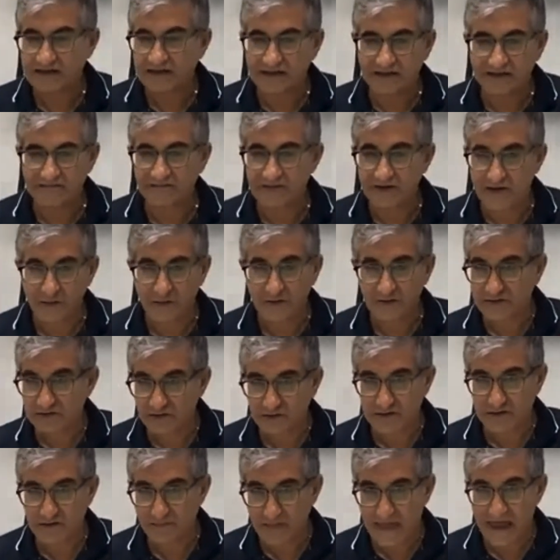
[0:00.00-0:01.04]
if no one's
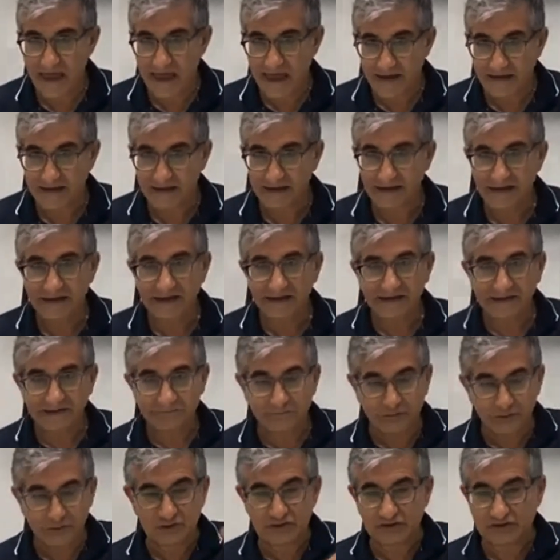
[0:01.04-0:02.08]
on your back
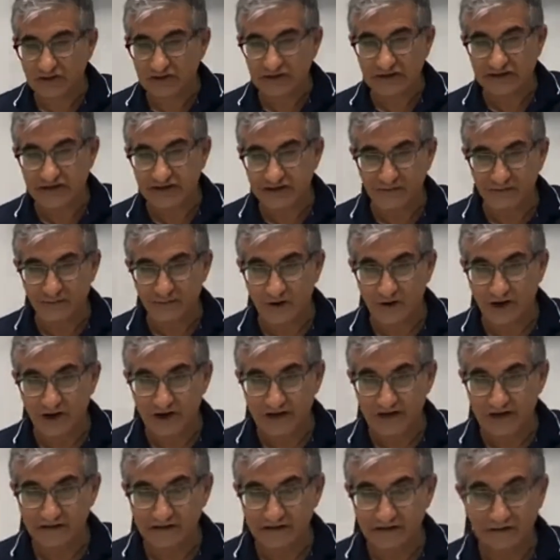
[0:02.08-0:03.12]
pushing you to get it
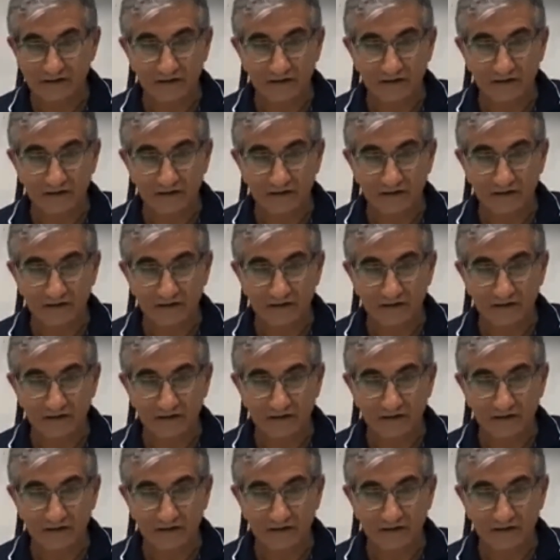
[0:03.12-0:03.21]
right,